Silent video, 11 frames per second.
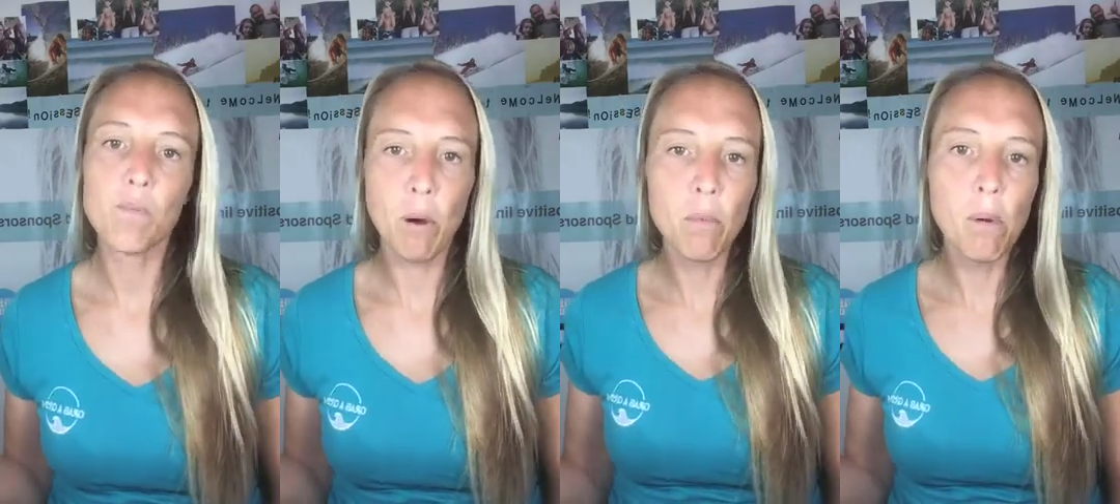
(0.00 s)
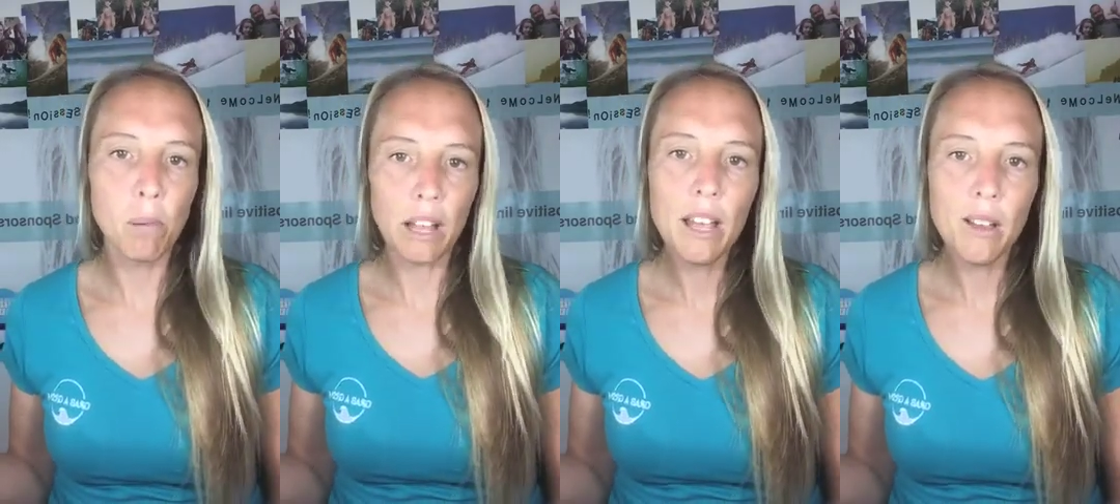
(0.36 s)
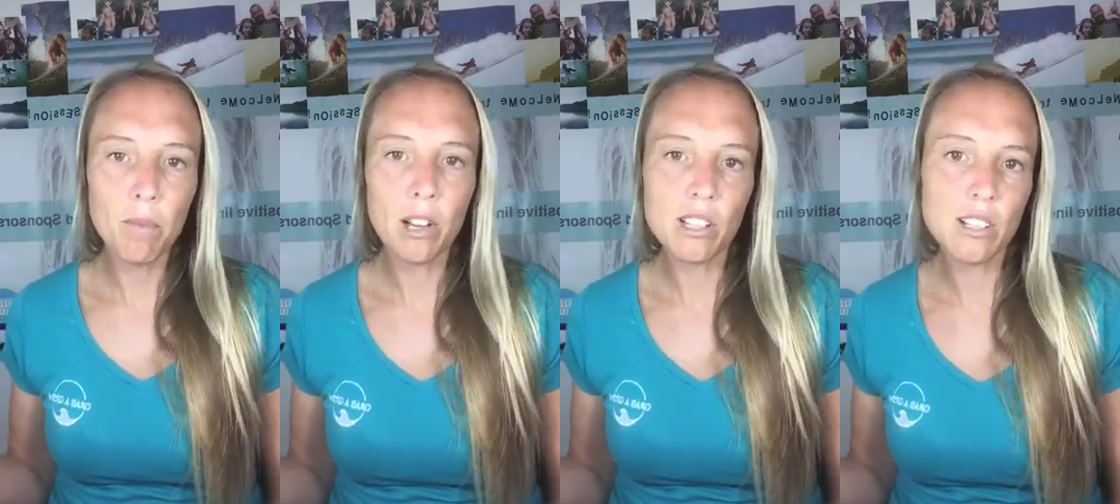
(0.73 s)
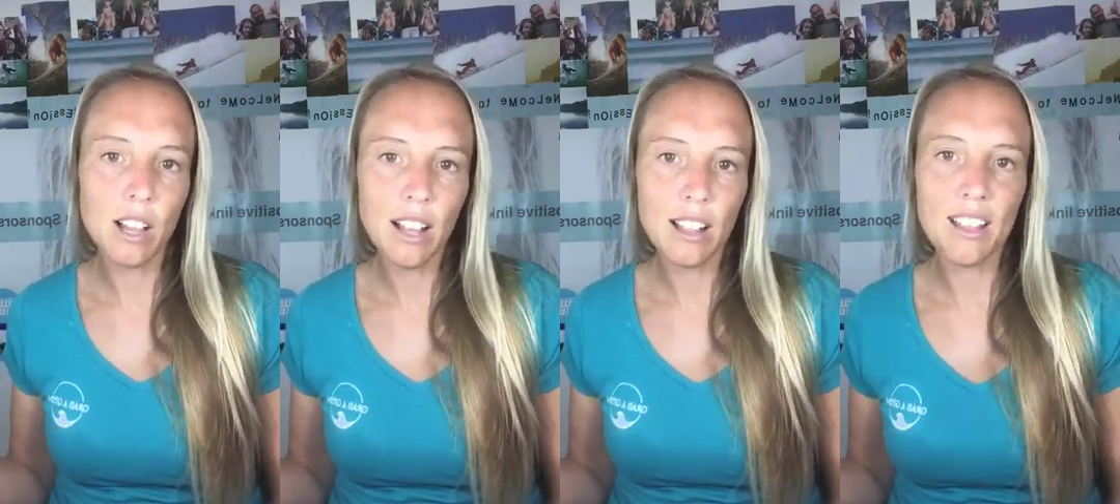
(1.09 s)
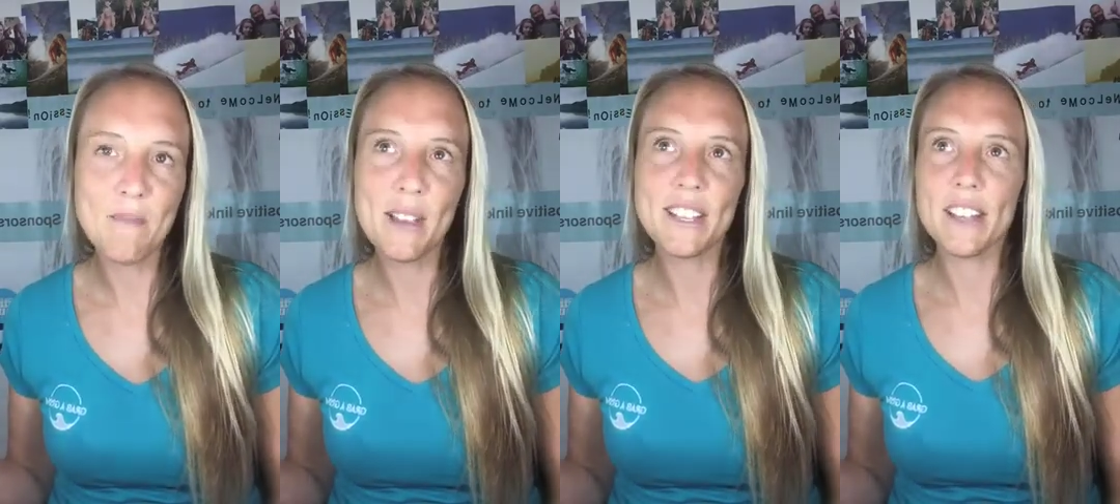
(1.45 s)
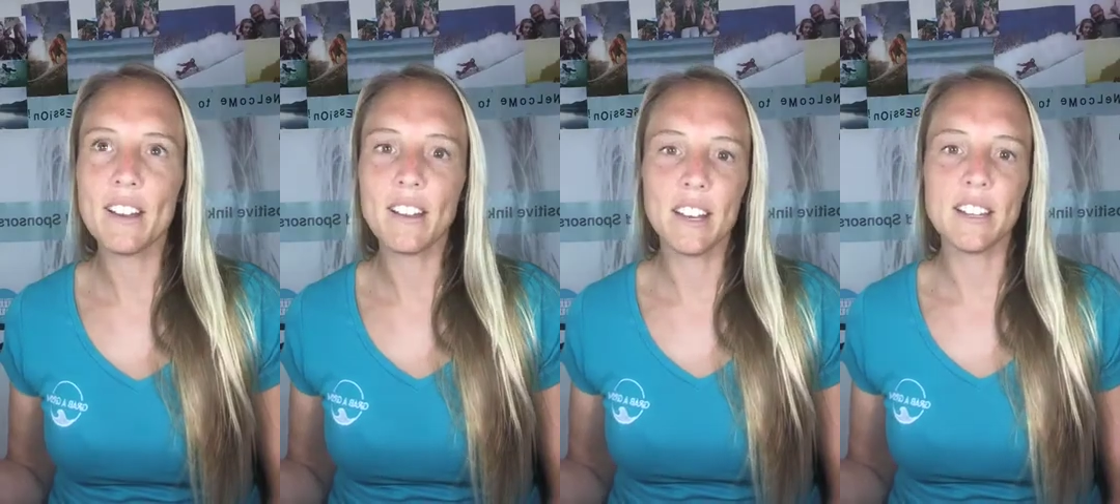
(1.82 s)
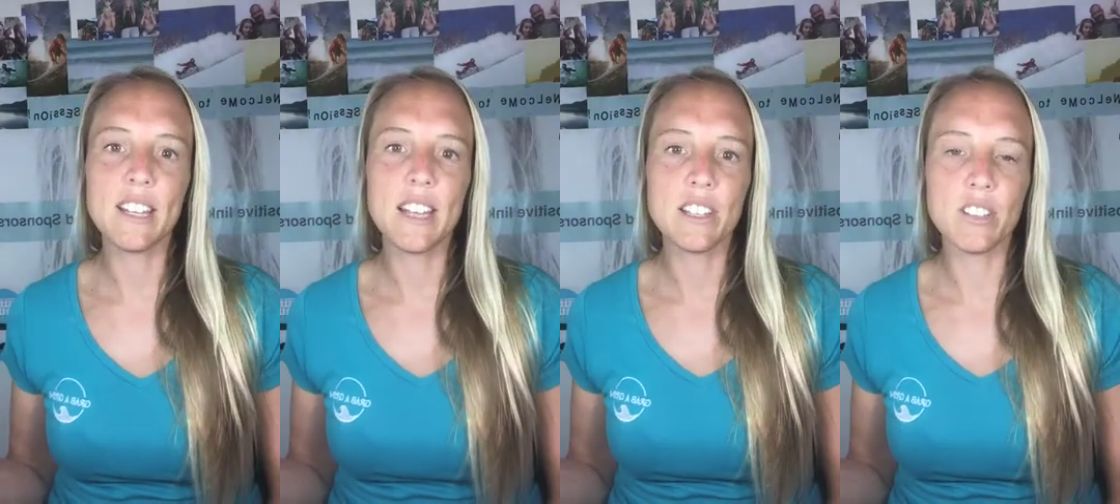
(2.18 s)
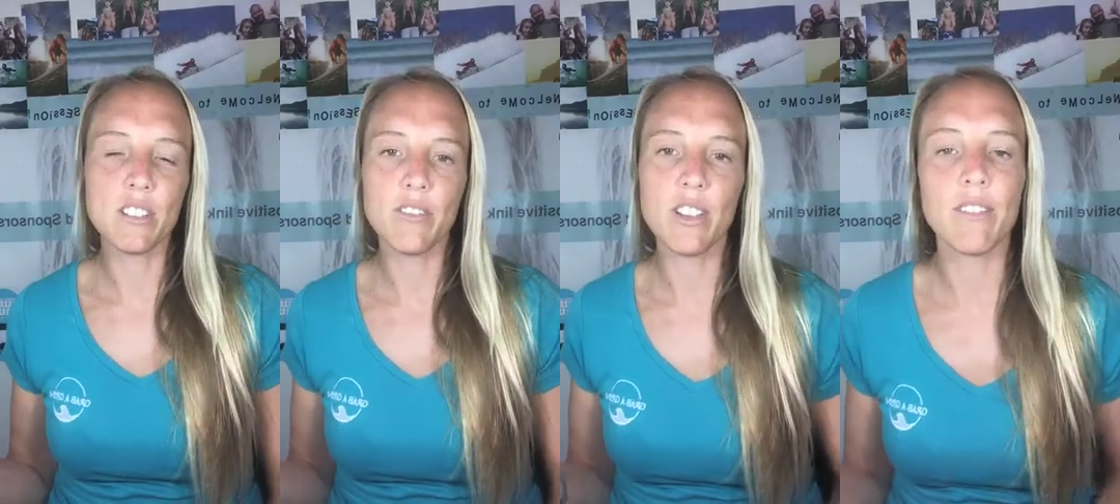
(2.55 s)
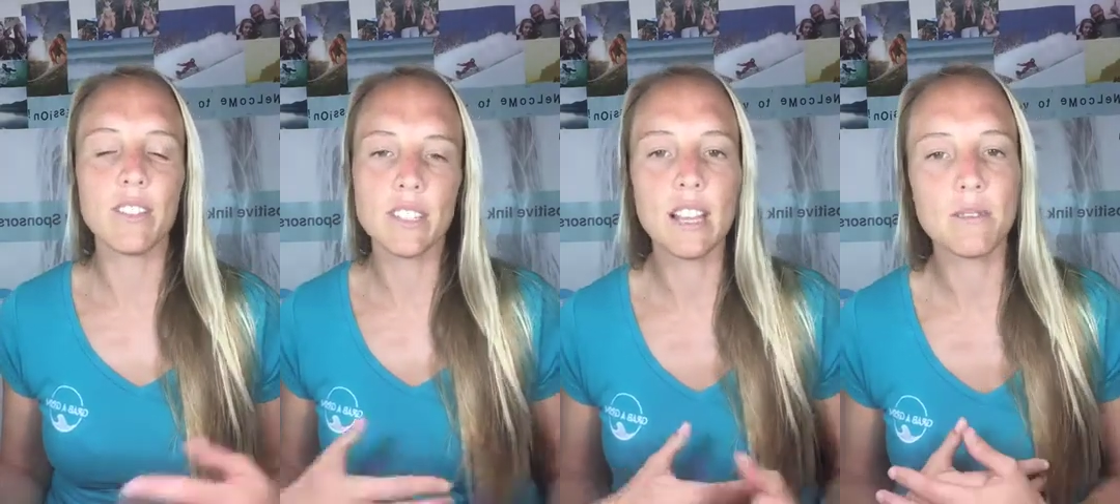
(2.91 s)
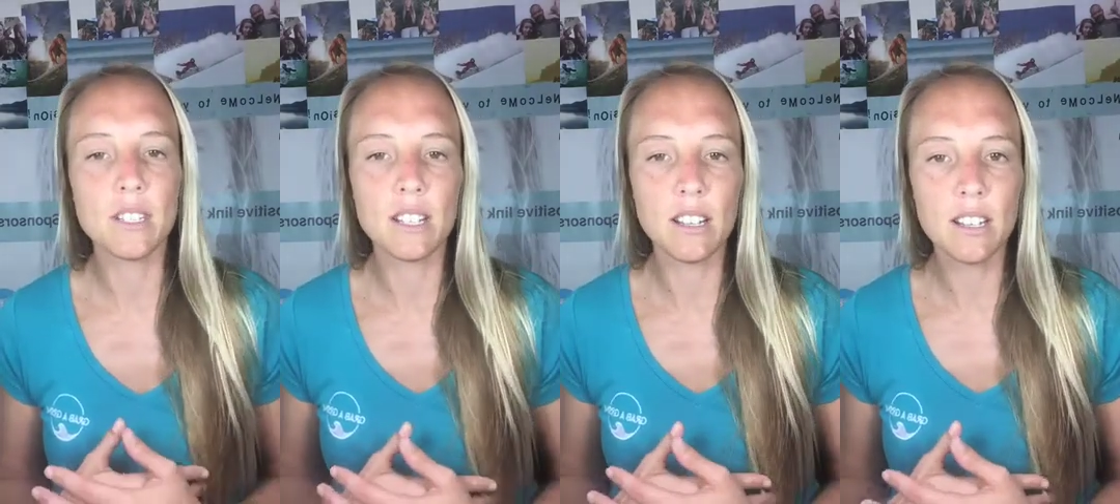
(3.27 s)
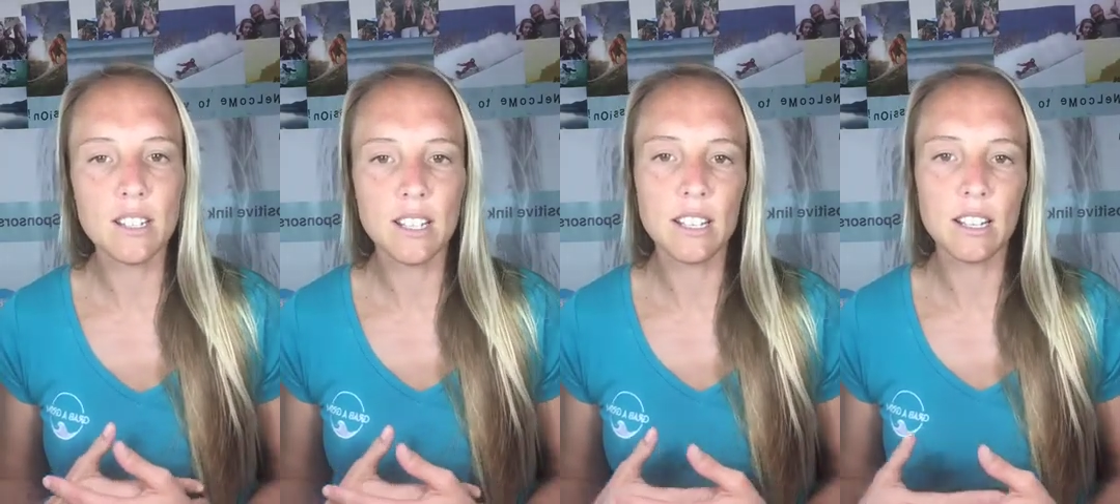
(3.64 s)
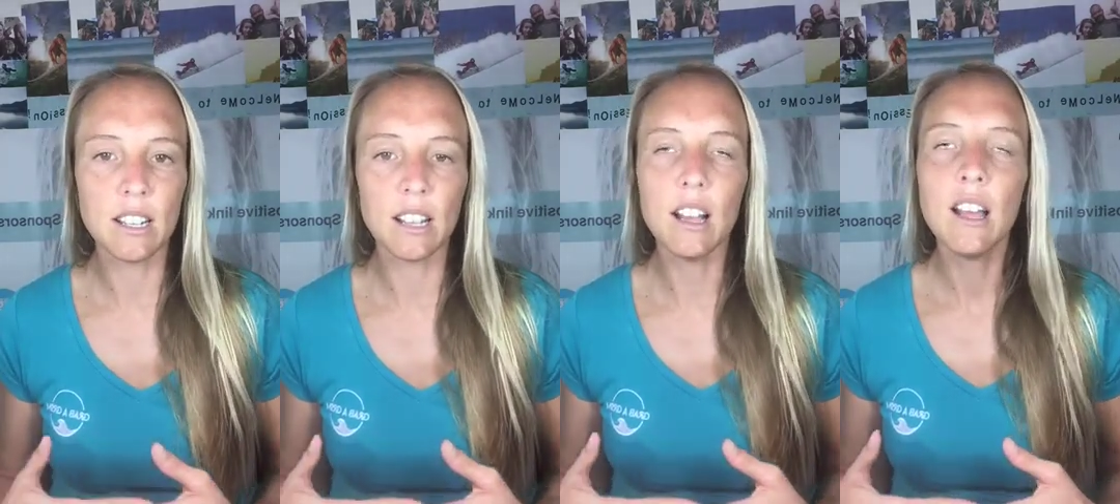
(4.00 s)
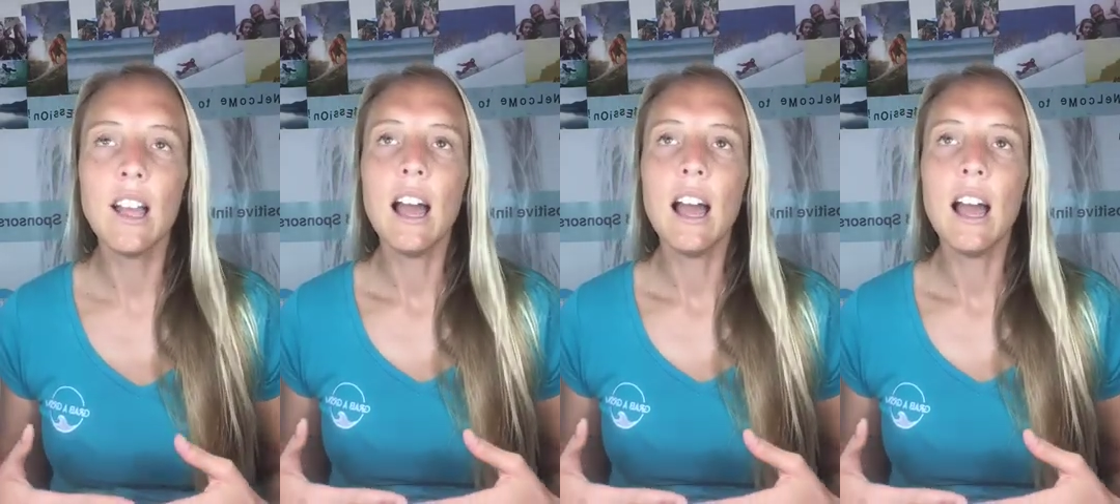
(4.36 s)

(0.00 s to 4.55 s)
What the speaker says: Probably, most likely, because they're not going to tease you if you have the same skin color.